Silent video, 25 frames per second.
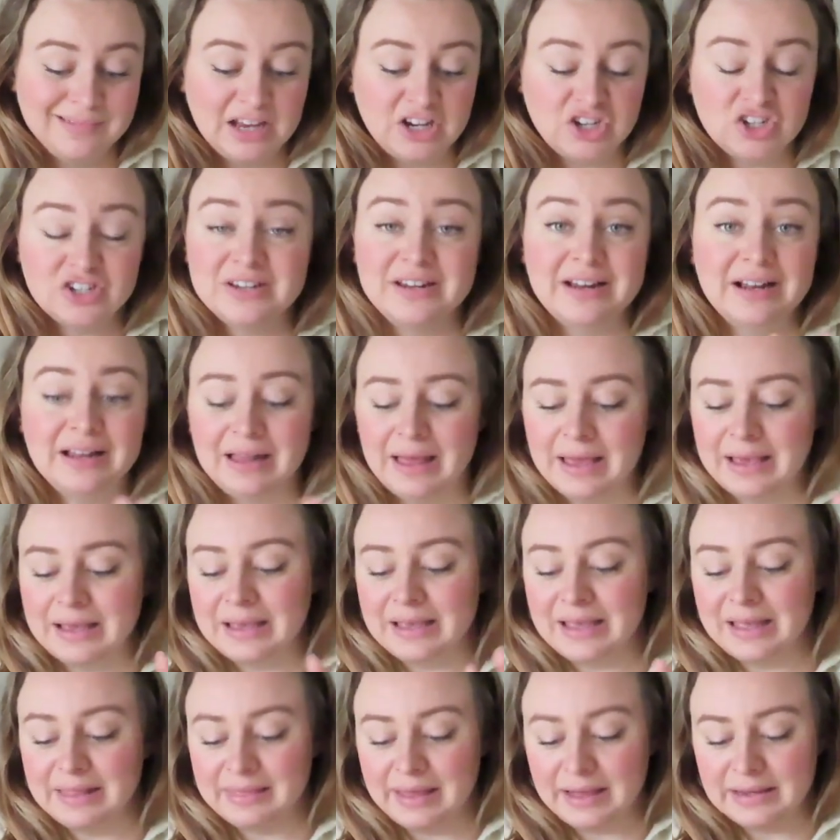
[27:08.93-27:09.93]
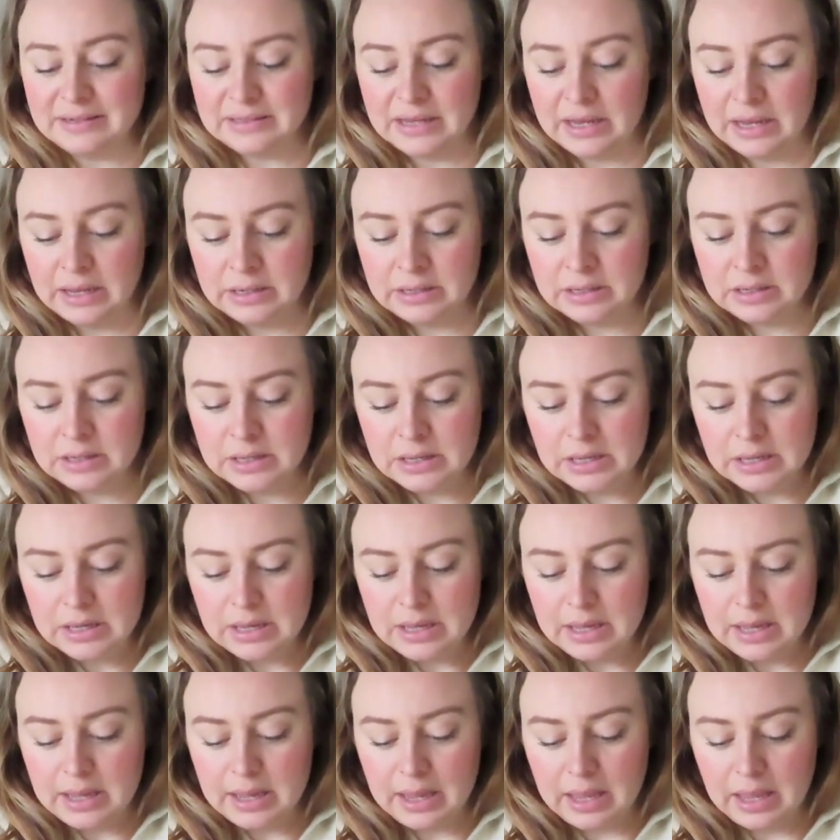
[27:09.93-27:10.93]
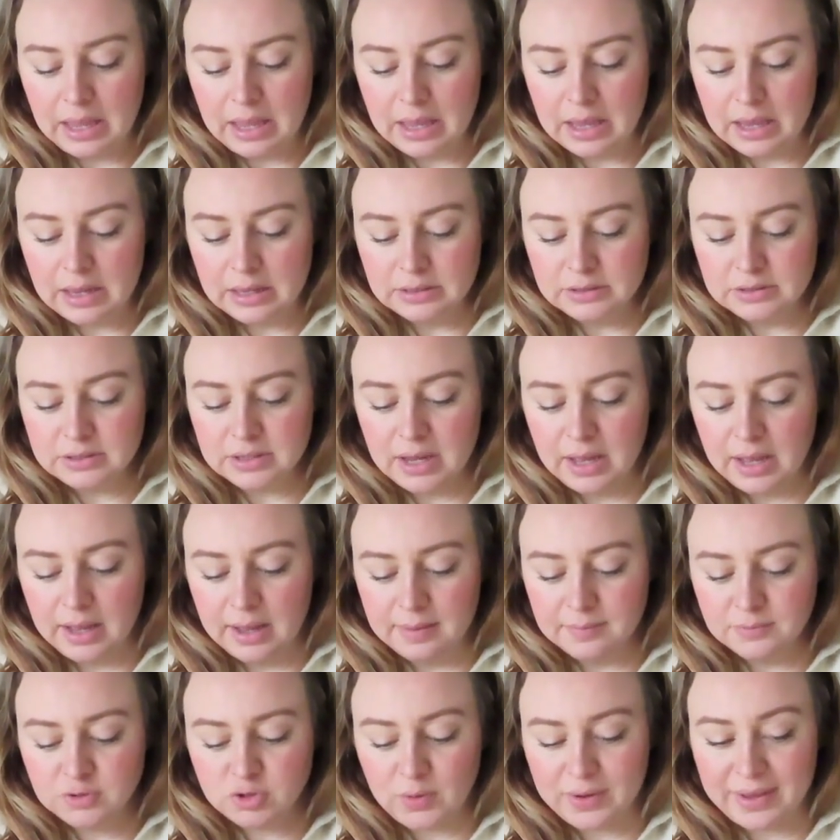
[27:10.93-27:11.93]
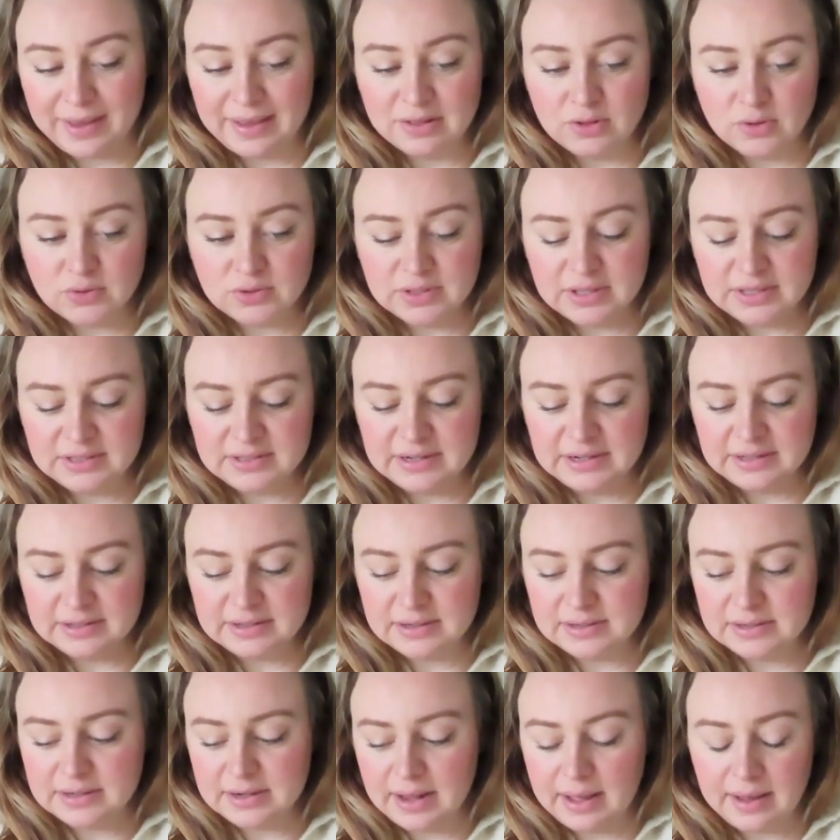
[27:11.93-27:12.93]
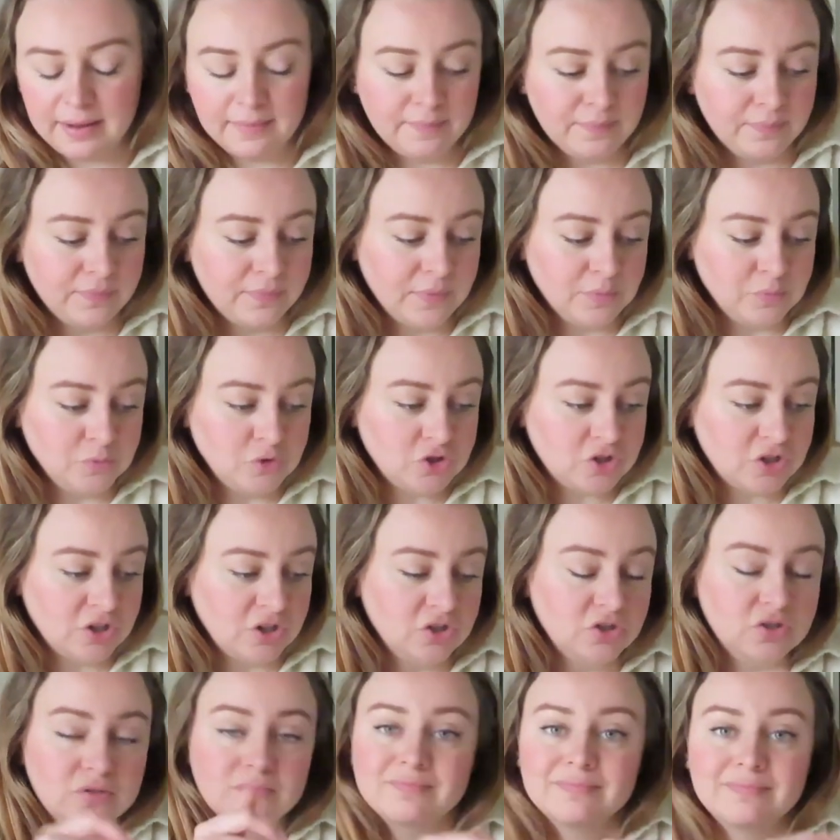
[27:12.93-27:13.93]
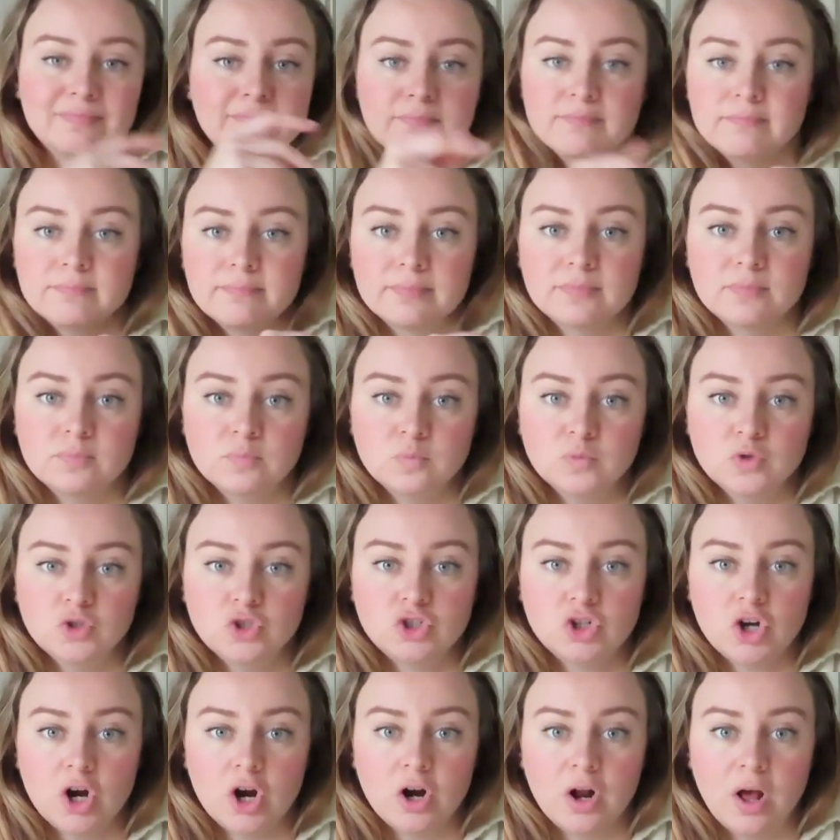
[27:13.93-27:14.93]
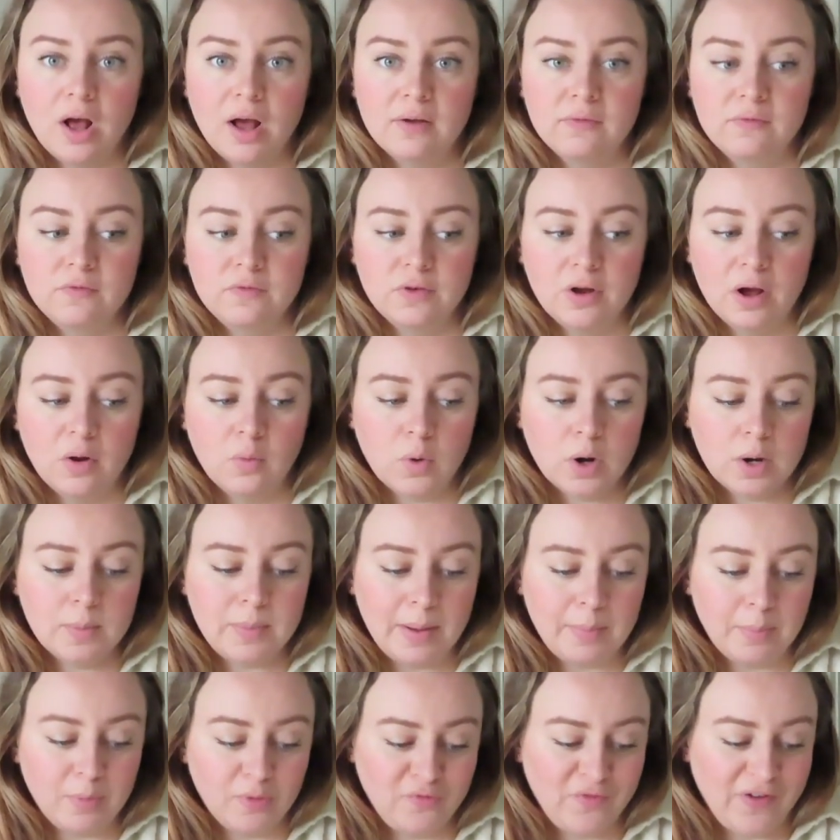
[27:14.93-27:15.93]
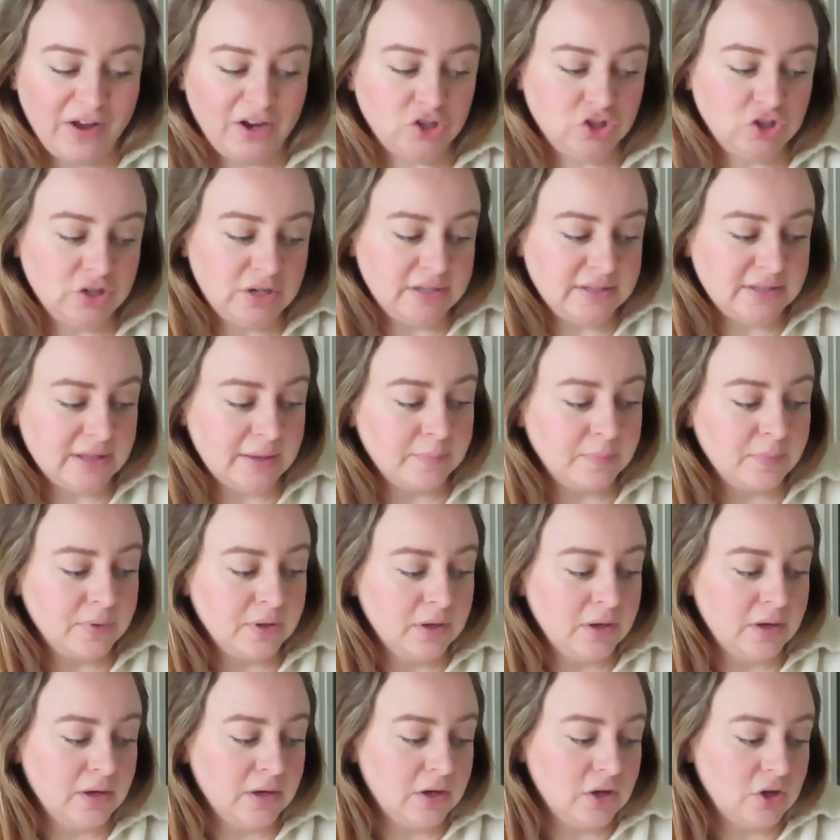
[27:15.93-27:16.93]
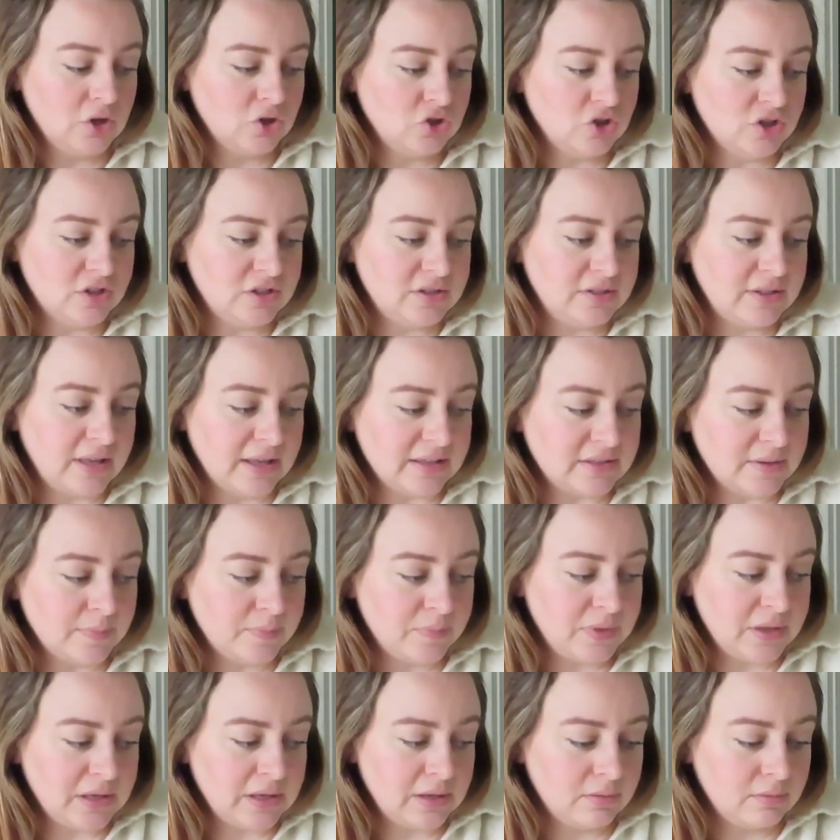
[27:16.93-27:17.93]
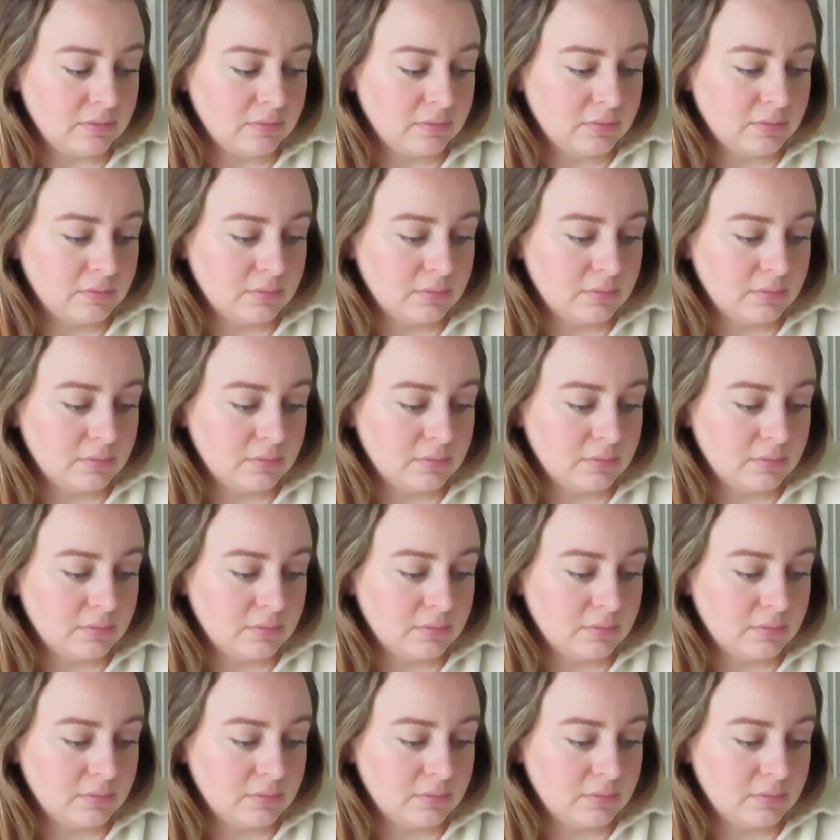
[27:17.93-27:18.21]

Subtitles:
I just need to like get that done, and so I can get those listings done today. I'm just gonna start off, not worry about perfectionism, just get something